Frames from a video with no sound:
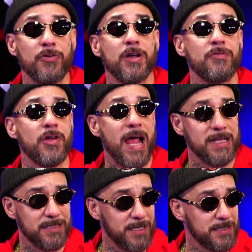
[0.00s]
of your
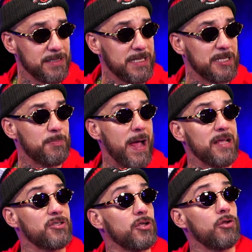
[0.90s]
ancestors gets
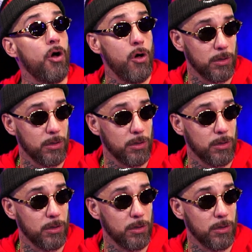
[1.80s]
passed along.